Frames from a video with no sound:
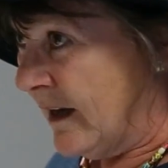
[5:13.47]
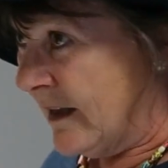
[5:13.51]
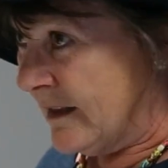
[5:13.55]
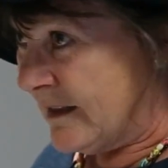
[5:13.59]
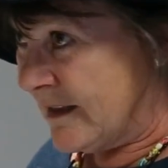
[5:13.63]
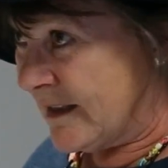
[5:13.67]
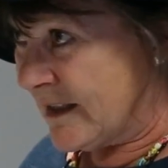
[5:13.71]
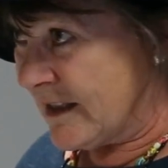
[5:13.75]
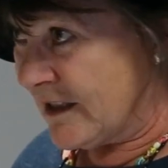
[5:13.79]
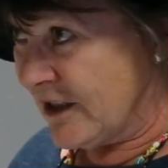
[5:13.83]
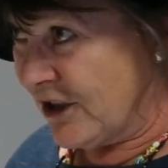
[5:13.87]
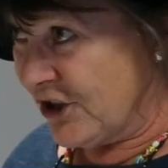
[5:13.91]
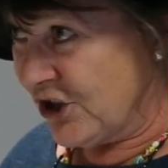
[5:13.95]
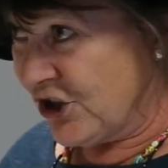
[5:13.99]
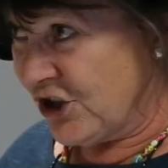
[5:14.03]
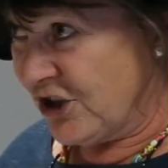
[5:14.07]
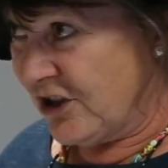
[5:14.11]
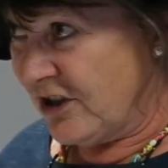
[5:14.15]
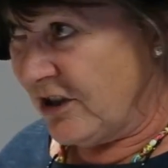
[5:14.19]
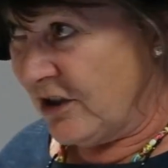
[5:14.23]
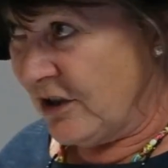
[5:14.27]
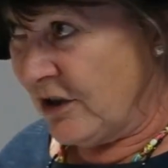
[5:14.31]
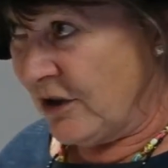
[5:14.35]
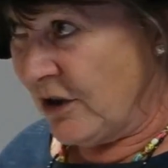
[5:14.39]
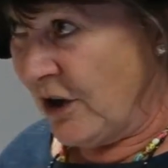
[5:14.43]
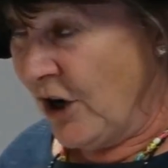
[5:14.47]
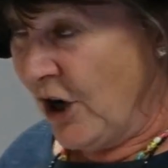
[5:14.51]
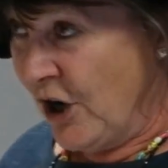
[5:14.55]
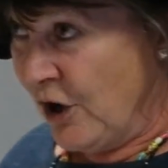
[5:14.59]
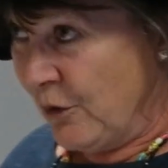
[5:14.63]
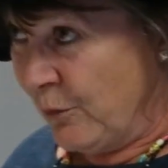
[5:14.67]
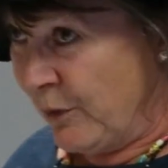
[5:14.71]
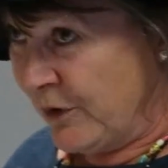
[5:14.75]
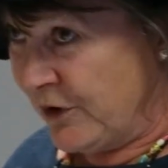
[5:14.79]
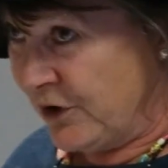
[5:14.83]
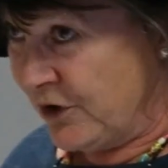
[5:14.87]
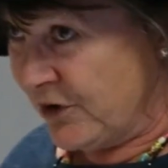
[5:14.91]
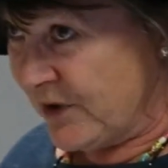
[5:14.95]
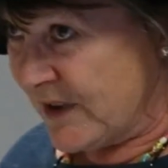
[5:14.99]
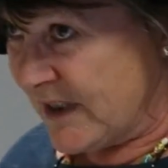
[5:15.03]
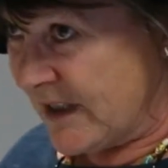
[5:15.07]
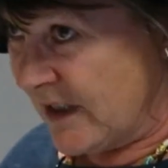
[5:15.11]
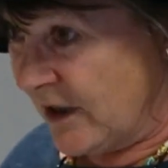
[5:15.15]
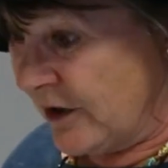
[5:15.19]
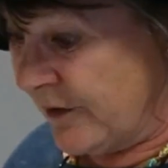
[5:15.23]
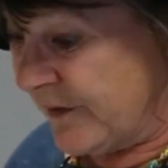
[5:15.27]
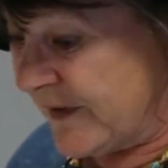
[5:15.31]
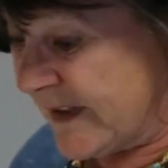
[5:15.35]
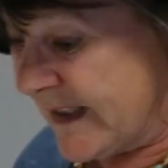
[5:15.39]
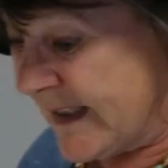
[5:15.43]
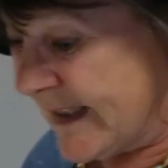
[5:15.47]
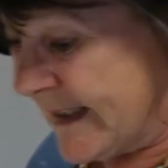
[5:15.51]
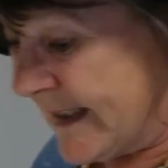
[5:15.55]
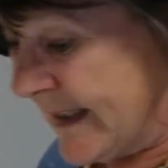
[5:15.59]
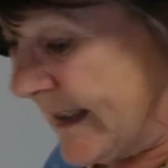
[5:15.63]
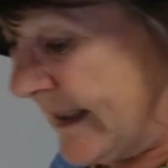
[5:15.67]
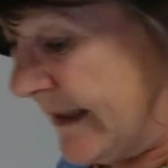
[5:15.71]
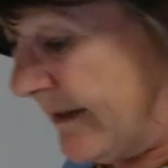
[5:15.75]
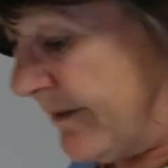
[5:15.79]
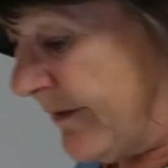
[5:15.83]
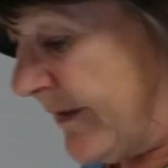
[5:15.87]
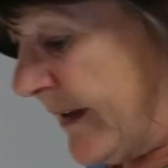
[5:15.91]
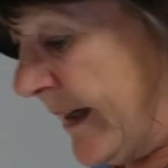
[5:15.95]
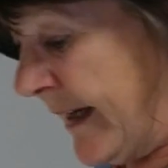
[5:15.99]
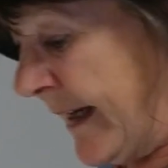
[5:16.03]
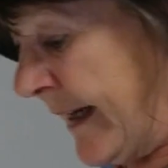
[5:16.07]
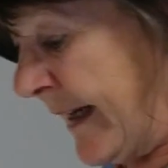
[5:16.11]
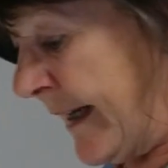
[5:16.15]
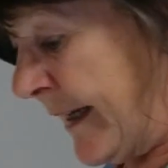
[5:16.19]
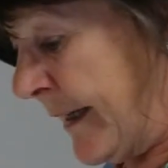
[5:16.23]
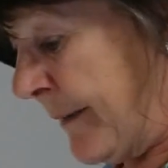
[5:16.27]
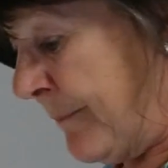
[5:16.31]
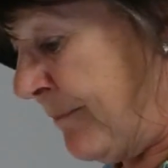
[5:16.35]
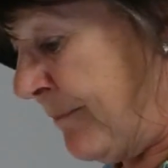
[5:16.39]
discussion with yourselves this evening.